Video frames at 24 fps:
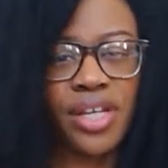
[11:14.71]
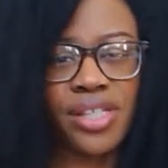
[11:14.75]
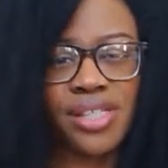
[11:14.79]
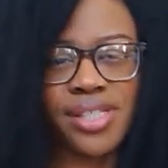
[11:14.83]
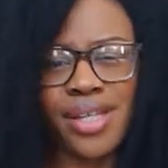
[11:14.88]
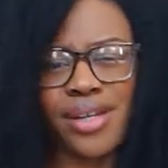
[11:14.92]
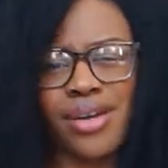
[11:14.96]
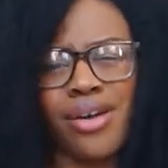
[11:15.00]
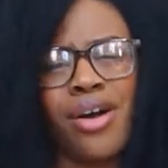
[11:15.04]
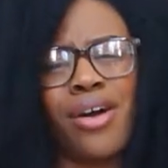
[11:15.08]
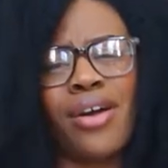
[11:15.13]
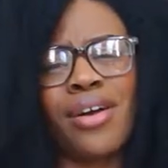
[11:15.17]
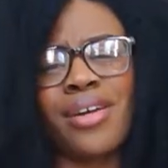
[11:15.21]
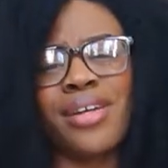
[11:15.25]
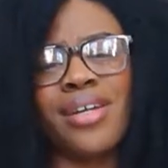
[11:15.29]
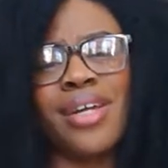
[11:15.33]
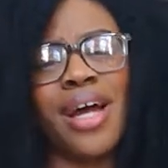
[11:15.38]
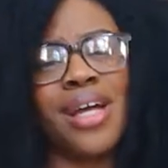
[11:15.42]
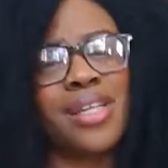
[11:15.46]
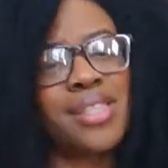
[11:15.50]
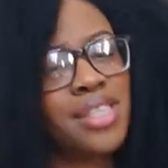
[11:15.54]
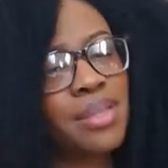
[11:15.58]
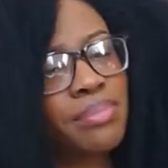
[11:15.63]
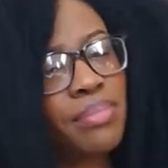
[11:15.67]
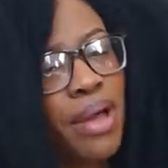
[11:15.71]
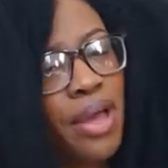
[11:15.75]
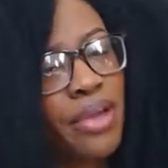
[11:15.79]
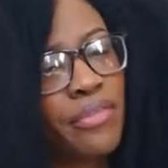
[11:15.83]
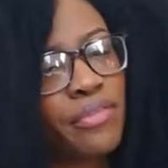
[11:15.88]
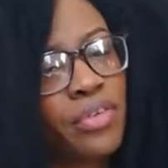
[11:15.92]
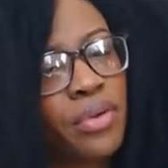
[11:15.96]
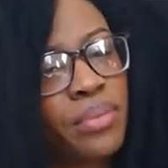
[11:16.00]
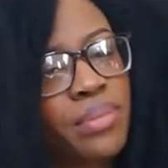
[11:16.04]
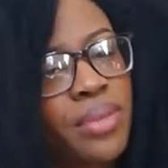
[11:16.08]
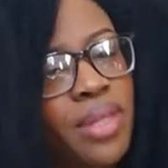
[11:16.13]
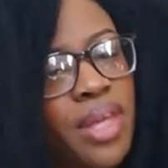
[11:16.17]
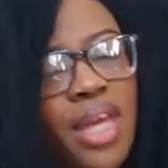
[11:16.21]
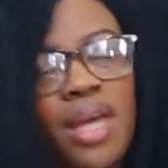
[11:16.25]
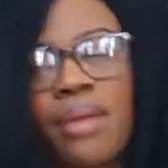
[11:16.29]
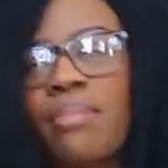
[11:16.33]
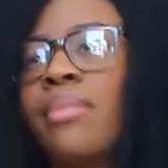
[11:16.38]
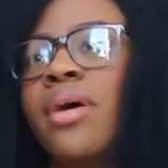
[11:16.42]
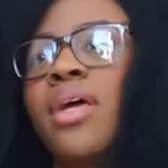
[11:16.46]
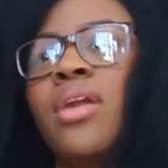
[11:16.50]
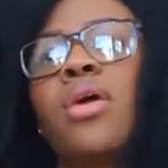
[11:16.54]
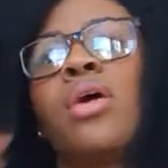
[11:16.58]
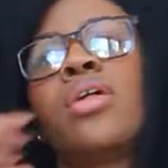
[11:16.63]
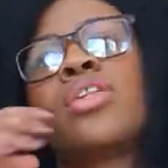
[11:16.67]
It's like hard not to buy from
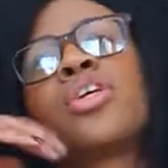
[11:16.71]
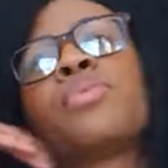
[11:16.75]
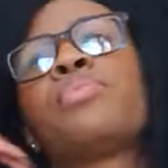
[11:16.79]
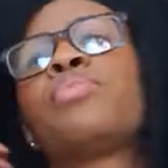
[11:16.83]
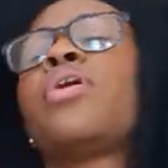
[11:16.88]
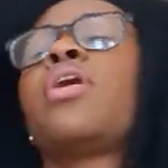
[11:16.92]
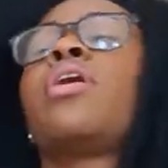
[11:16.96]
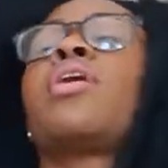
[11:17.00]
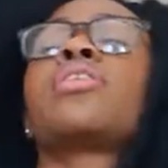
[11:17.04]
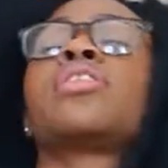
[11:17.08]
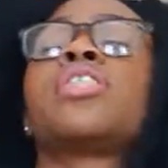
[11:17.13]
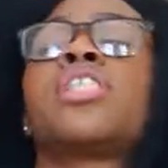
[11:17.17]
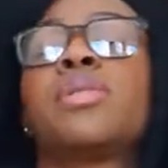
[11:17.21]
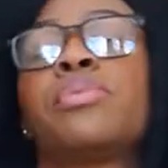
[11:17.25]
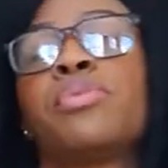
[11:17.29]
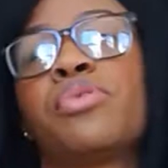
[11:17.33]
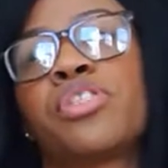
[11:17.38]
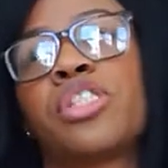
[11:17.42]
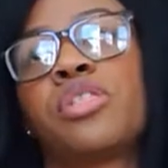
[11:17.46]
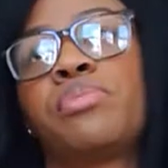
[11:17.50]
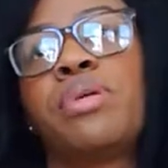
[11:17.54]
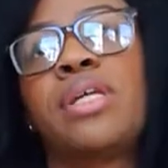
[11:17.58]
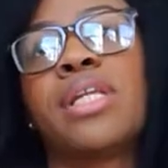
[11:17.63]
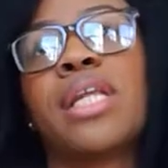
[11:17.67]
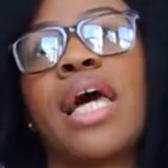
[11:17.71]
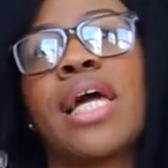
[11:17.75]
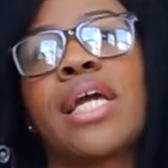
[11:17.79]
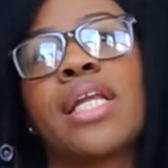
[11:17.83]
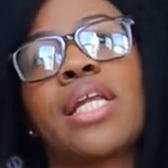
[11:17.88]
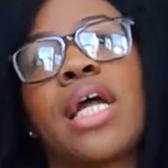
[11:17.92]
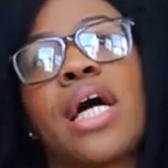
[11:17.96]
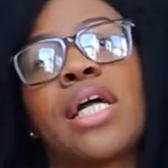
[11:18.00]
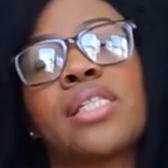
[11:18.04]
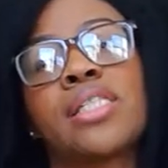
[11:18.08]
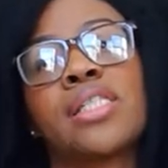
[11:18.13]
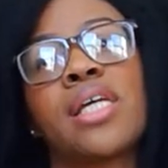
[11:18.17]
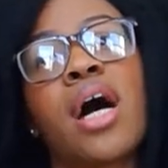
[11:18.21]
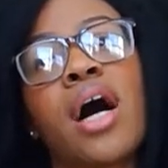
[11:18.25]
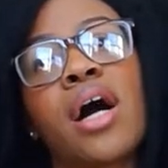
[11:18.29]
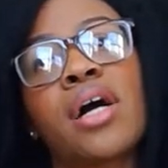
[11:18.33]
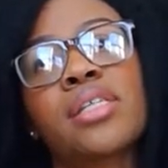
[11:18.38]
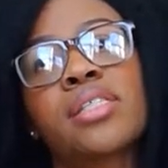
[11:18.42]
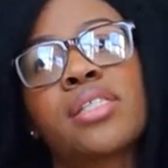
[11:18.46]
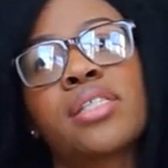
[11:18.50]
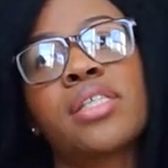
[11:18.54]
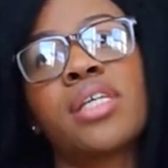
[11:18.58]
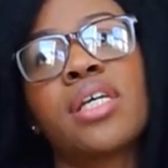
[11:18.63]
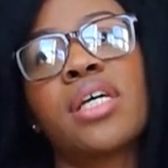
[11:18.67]
them, and all their products are supposed to be like
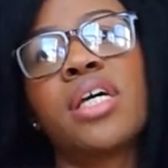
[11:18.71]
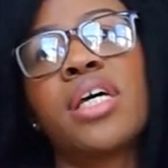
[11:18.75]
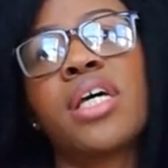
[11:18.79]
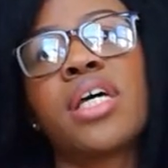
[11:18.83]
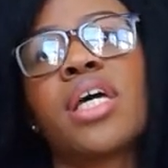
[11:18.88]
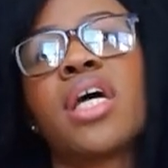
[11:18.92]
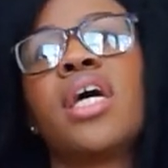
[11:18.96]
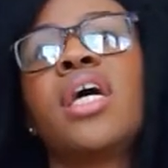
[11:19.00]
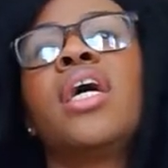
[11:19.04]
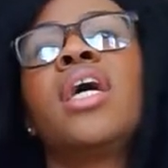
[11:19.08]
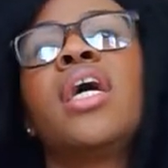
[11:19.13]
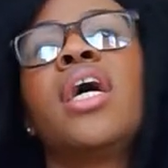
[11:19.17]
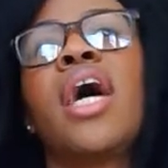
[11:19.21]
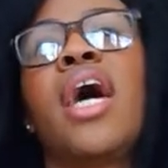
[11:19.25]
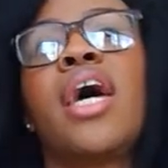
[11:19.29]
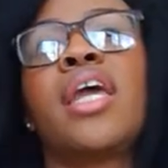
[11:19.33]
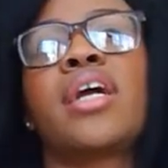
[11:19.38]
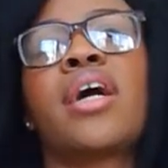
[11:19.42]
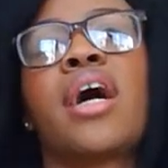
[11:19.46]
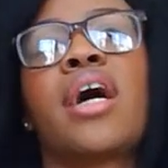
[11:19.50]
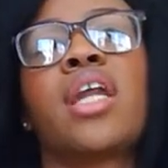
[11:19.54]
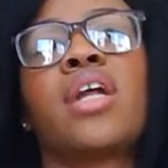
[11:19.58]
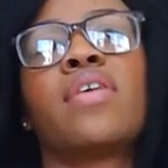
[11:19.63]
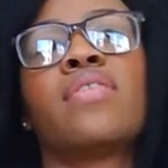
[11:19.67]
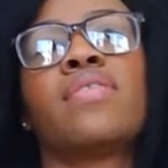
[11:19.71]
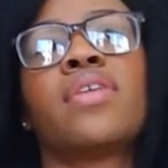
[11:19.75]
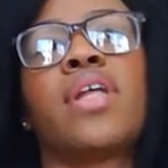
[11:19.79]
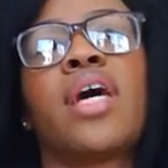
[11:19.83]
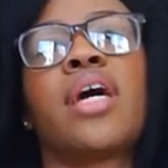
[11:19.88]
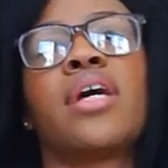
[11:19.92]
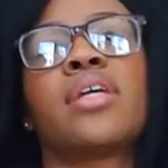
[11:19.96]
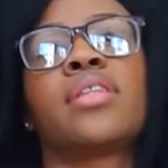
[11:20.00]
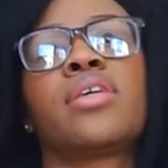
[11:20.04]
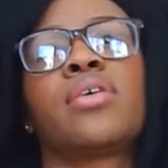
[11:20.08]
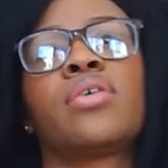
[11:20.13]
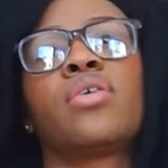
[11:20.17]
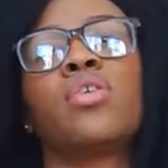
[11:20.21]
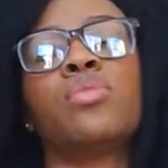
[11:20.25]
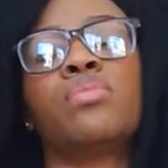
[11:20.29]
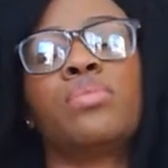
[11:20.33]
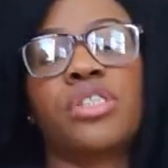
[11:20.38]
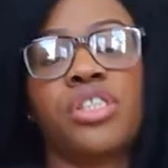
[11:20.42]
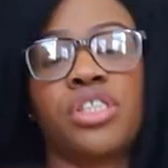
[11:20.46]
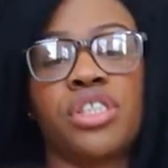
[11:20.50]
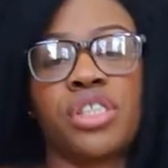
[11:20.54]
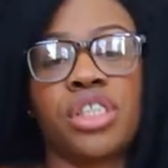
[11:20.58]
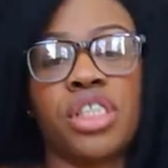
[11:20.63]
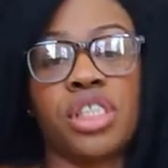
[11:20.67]
non-toxic and kind of like their whole
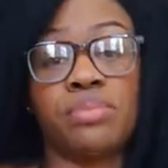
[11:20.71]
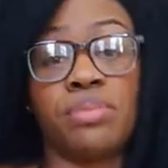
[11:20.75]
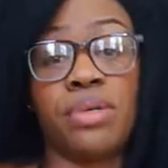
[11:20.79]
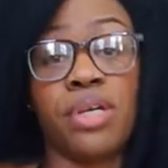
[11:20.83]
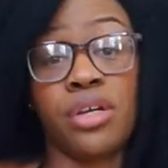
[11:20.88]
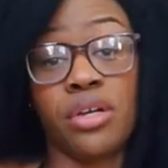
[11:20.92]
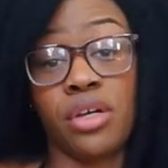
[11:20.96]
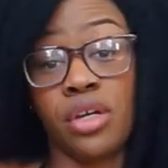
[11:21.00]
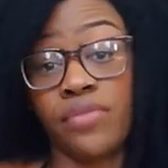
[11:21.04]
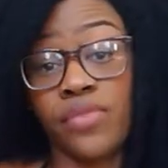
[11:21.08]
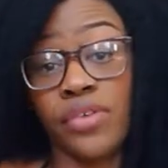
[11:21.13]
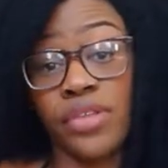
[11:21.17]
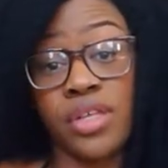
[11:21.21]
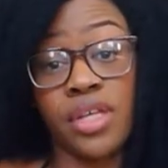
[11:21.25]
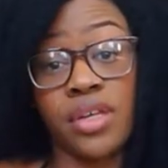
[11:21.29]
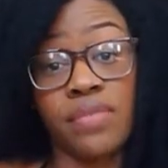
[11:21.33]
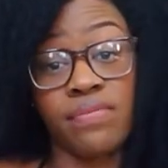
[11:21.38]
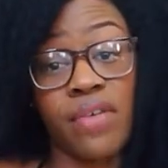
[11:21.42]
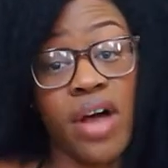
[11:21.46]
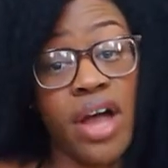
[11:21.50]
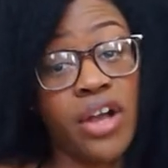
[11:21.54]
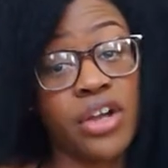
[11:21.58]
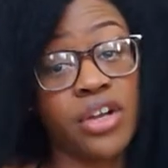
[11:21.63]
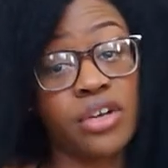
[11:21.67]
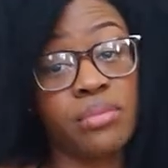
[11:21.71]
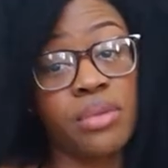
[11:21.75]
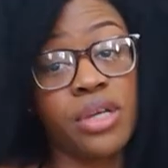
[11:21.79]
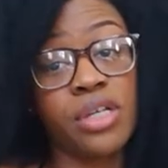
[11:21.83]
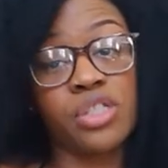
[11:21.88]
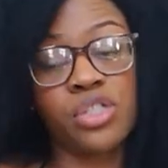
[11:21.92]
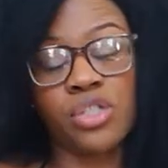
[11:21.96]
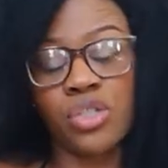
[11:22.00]
mission is being good for the environment.